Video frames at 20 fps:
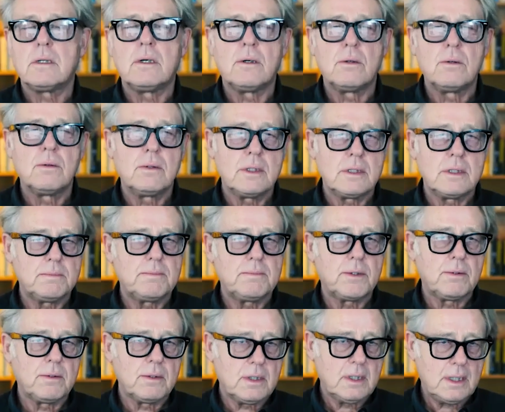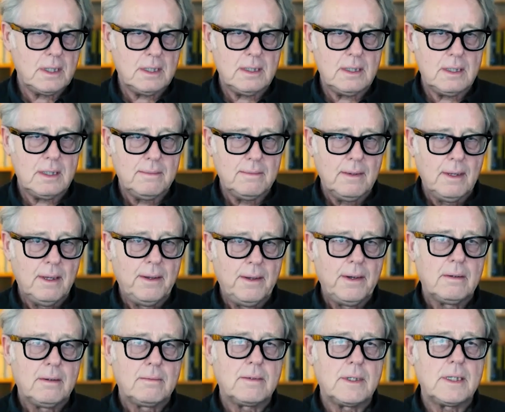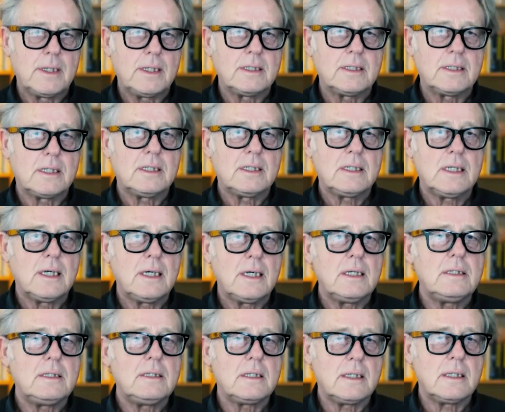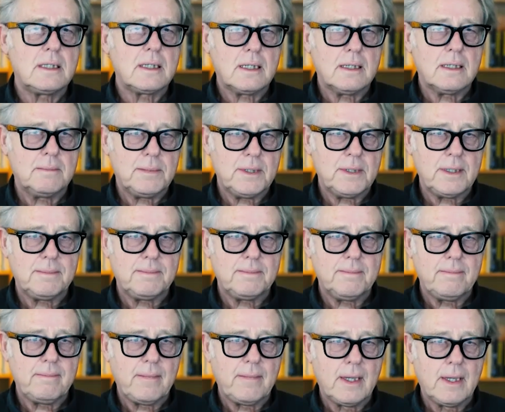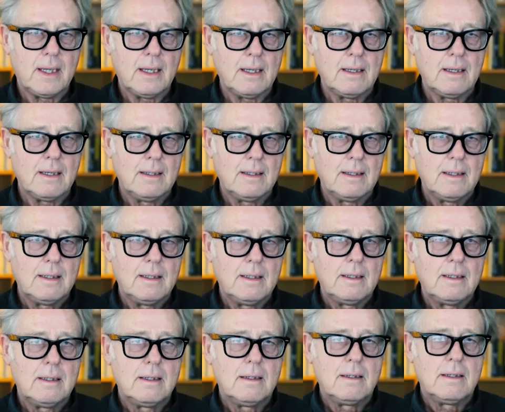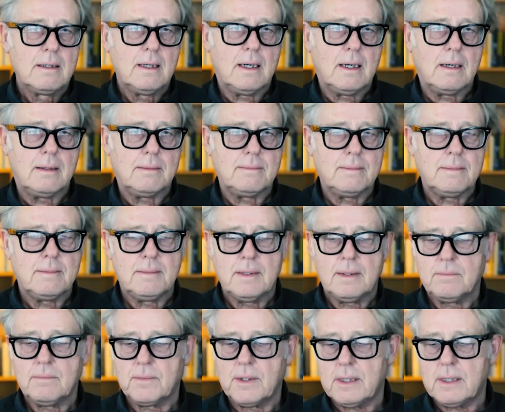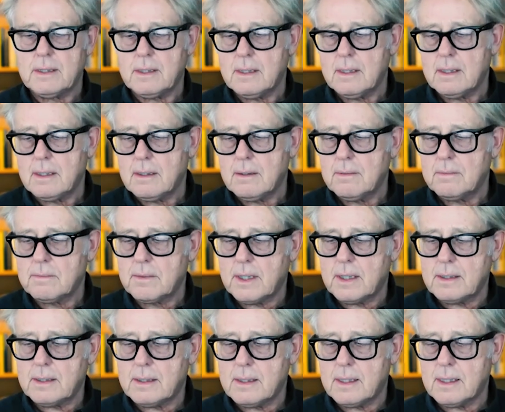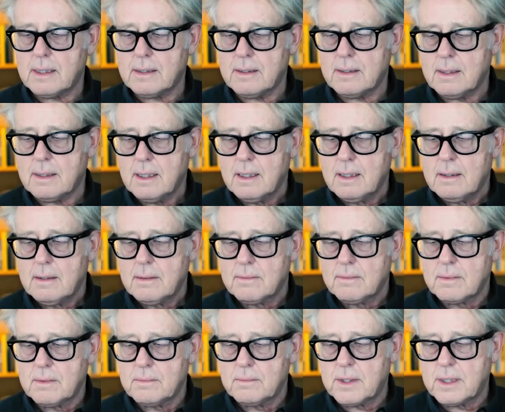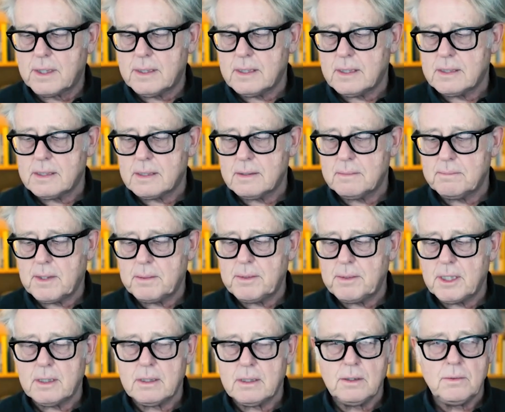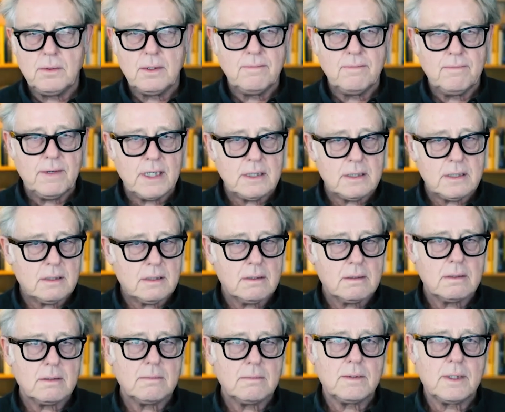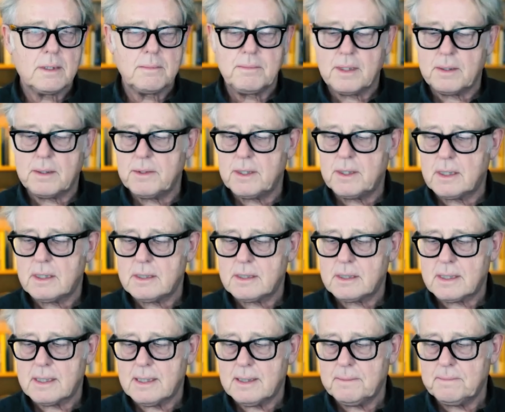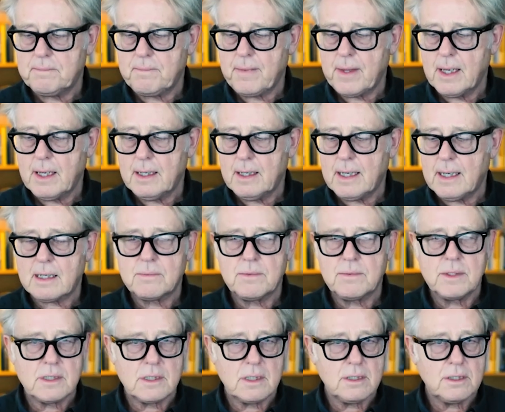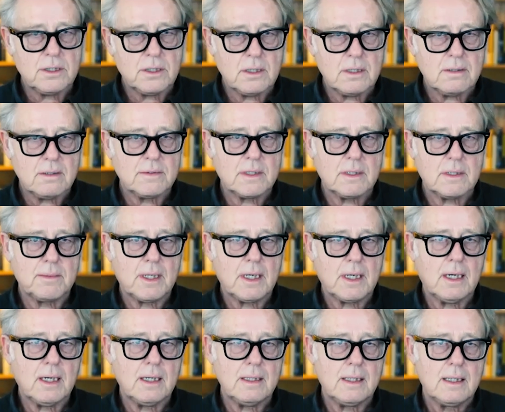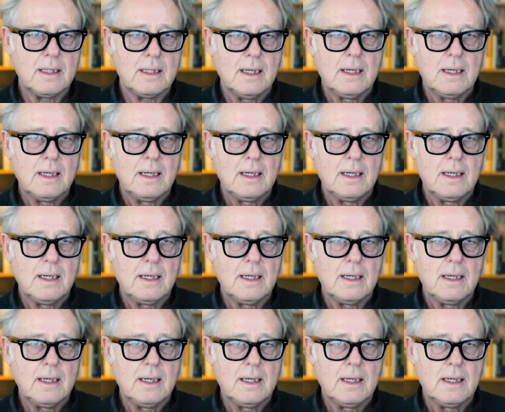always brought in when there's a change in the company. Sure. Um, when and and when there's maybe a new investor, when maybe there is a acquisition of some kind,